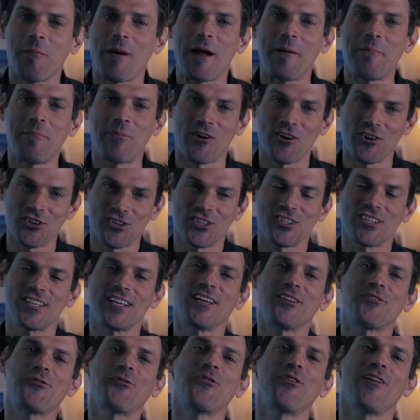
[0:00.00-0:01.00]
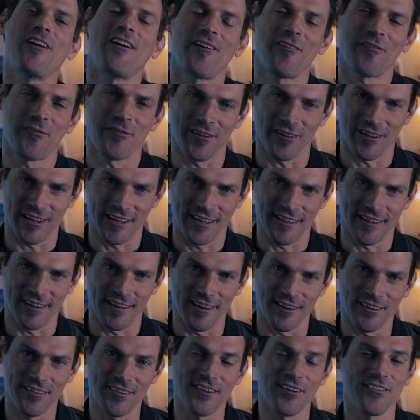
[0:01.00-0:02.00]
by purchasing through their affiliate
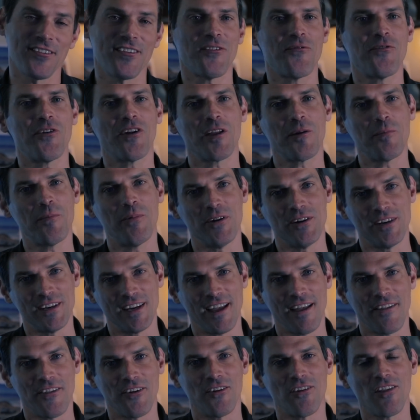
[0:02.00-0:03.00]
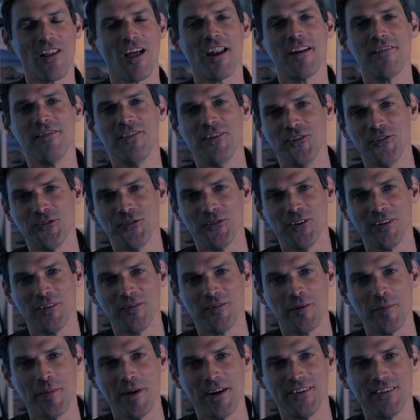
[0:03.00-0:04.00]
links because they really put together a lot of useful
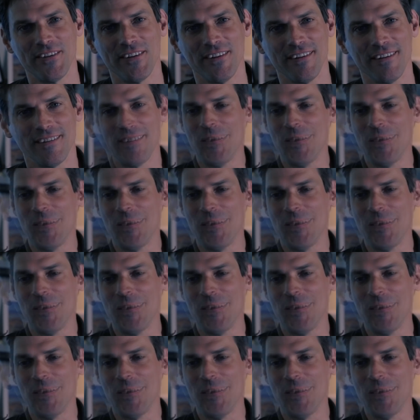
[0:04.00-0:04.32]
information.